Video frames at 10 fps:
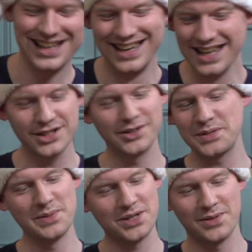it's, it's
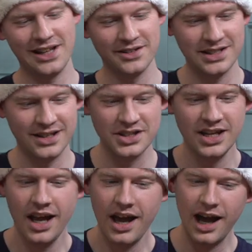Christmas. We're allowed a
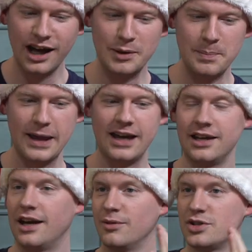tangent. Um,
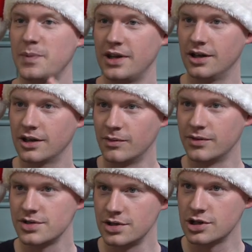I, I, was speaking at a
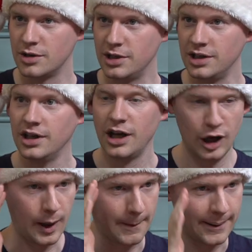conference in Germany,
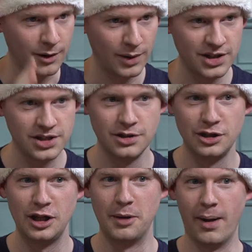and I went
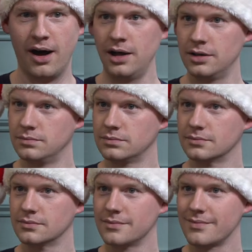to the bar,
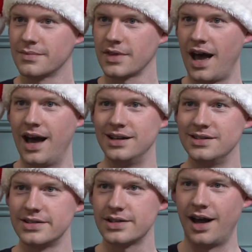
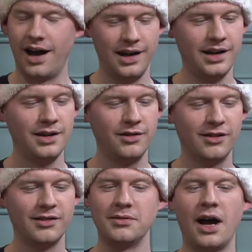and I
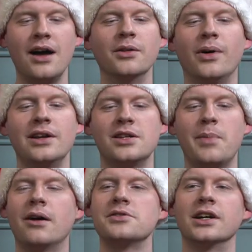on my way to the
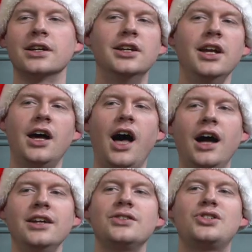bar, I was like,
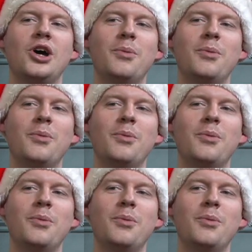I did